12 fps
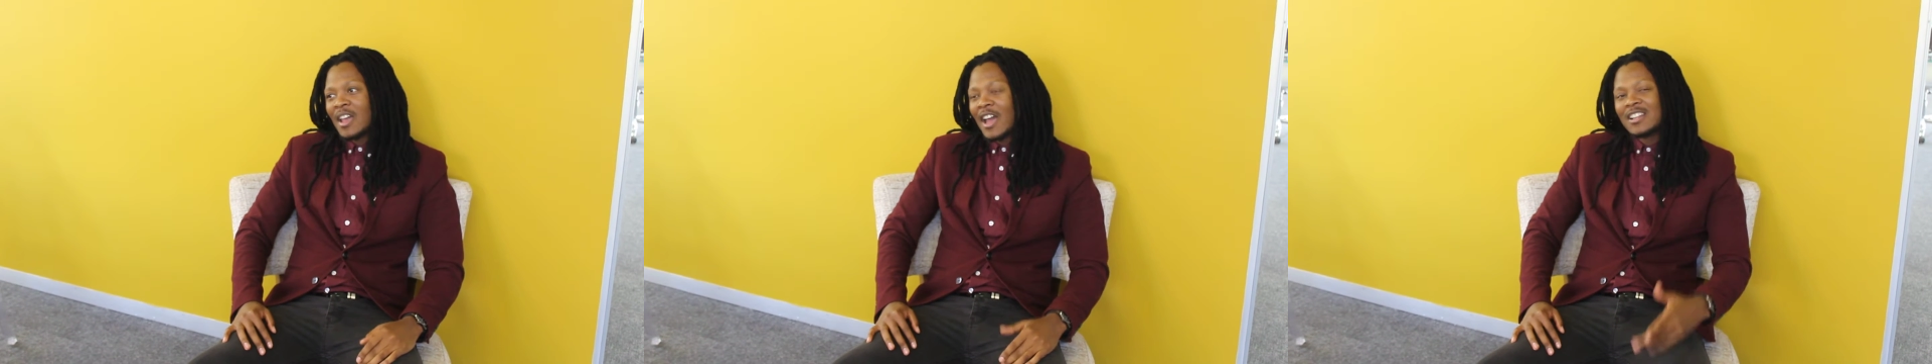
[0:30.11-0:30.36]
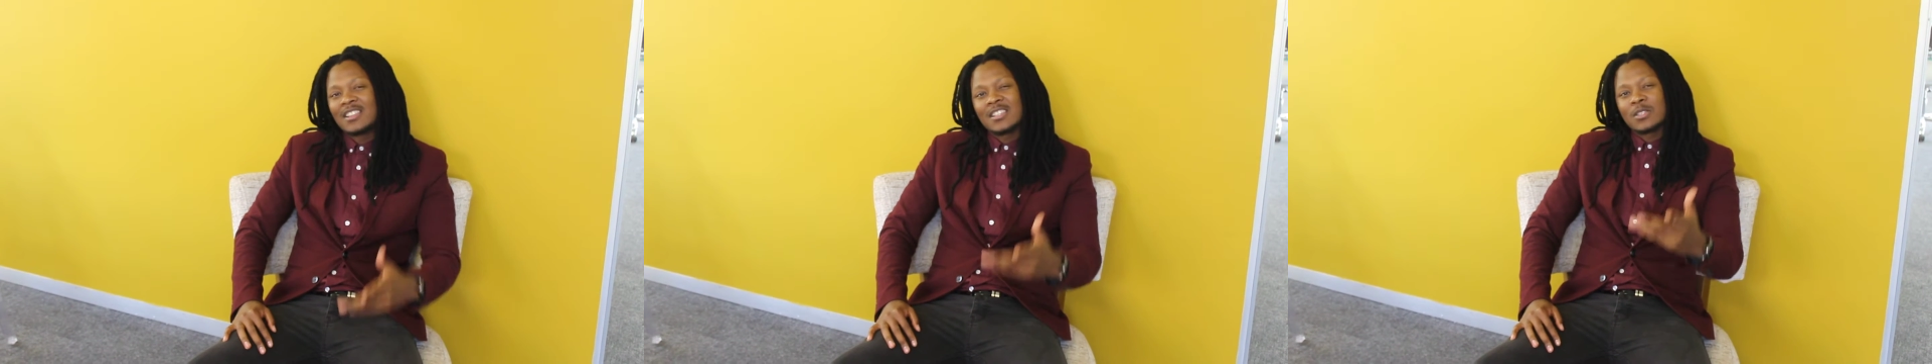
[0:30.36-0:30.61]

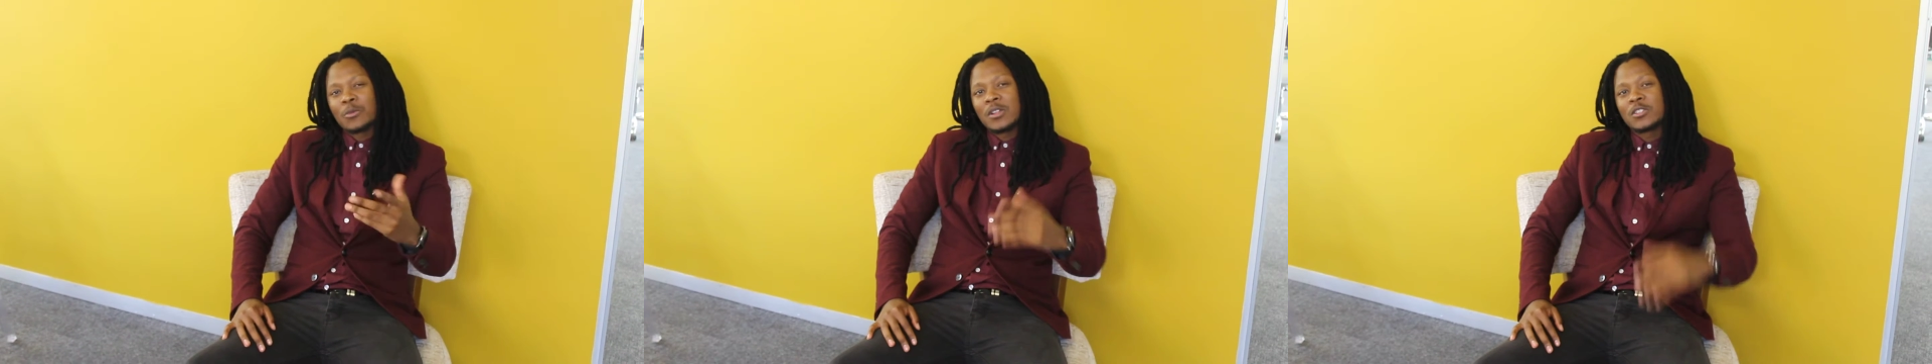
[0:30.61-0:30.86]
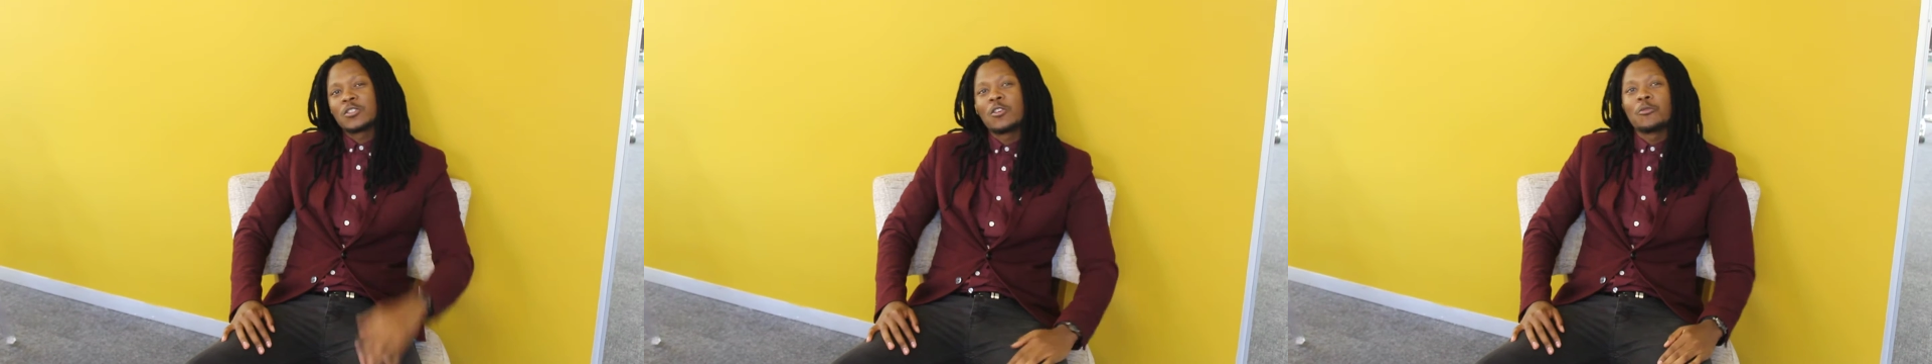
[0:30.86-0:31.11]
I did this
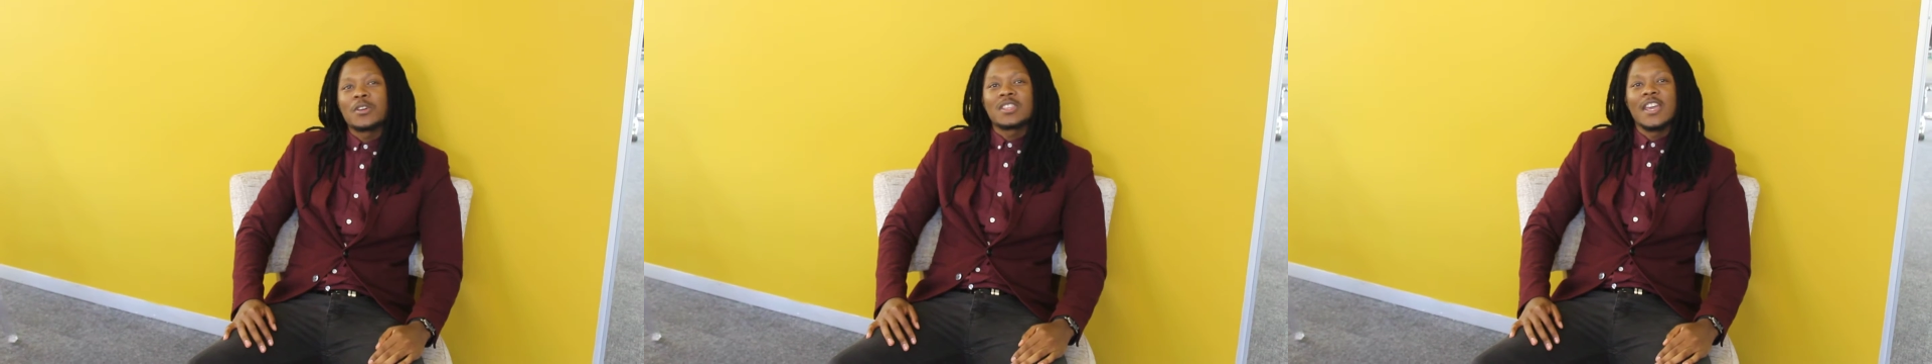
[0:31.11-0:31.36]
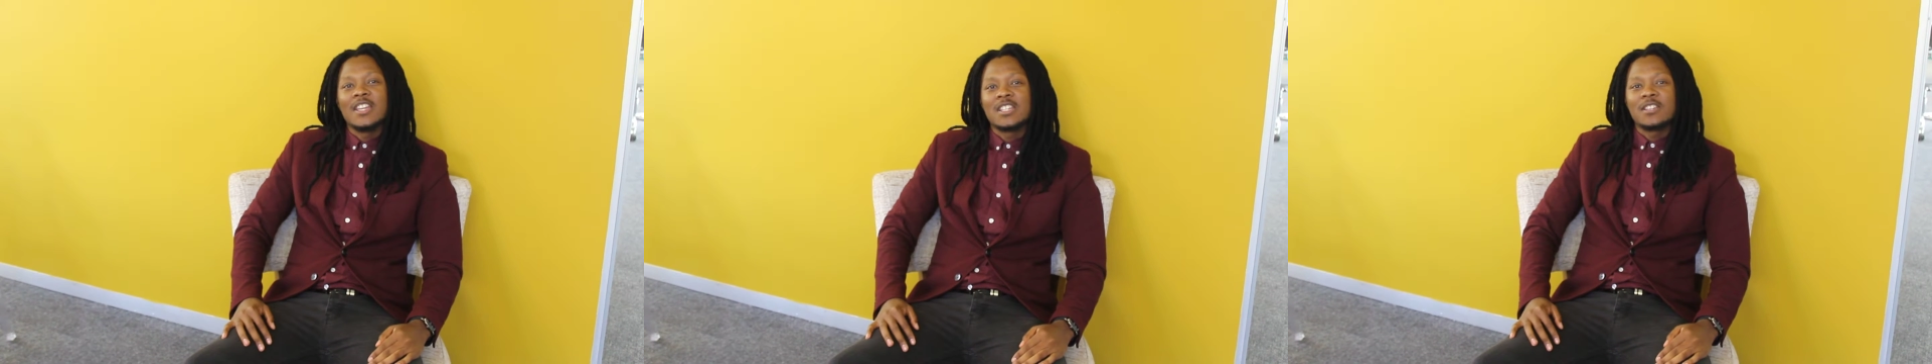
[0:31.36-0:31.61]
one song
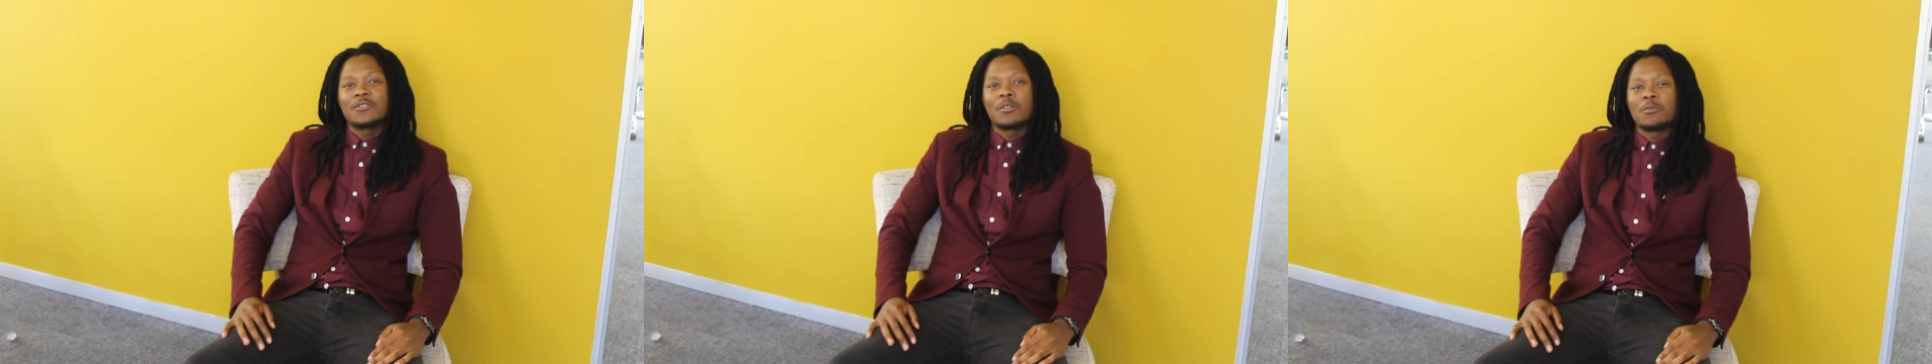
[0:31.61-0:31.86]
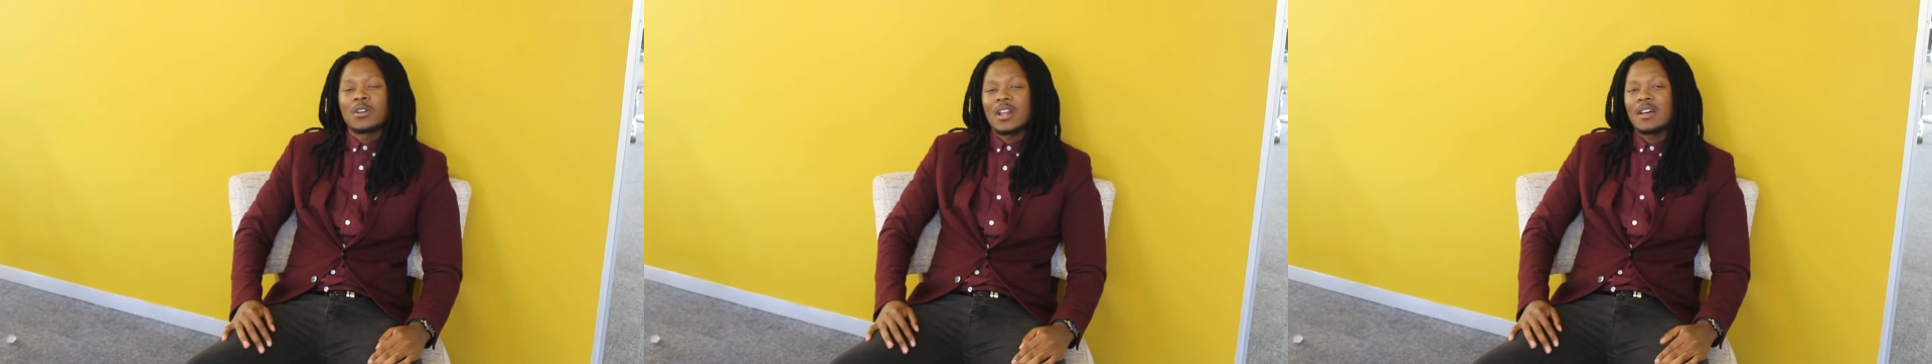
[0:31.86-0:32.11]
with KG
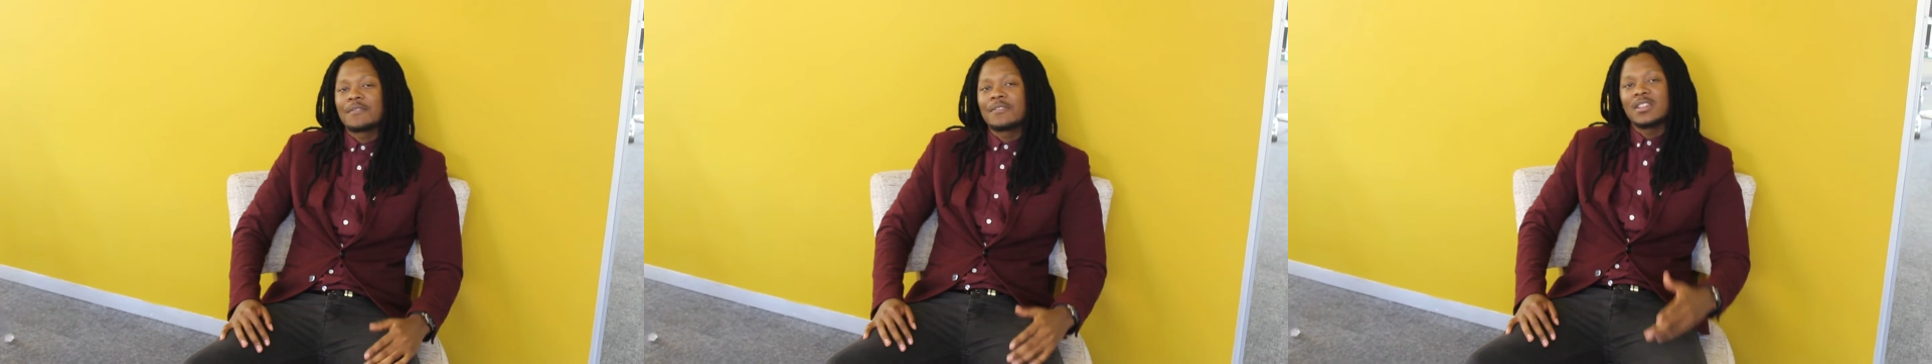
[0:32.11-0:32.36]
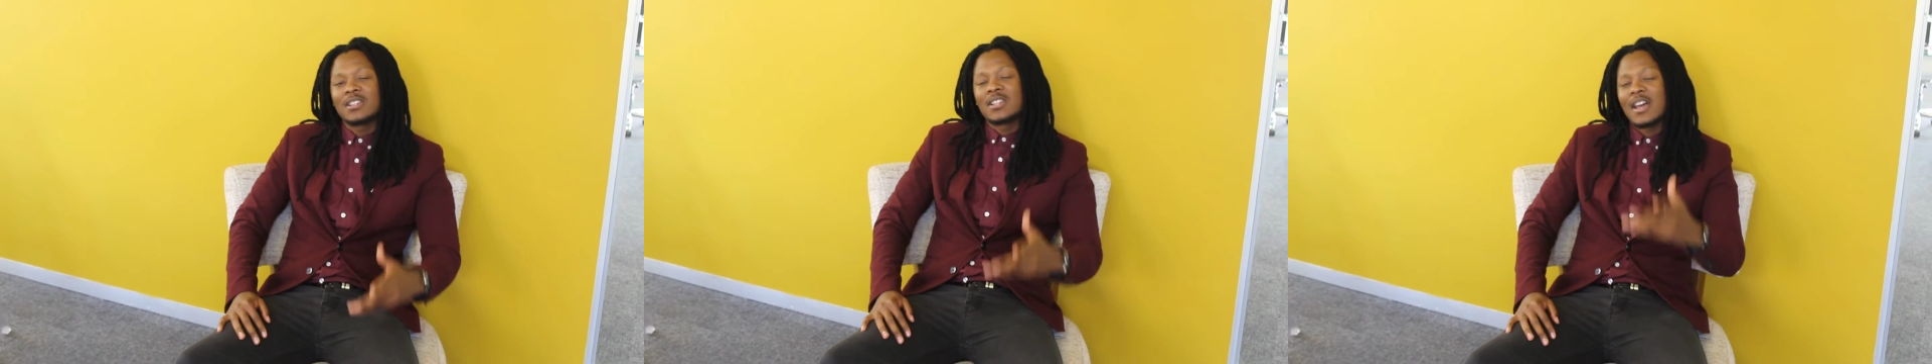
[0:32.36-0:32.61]
from Morafi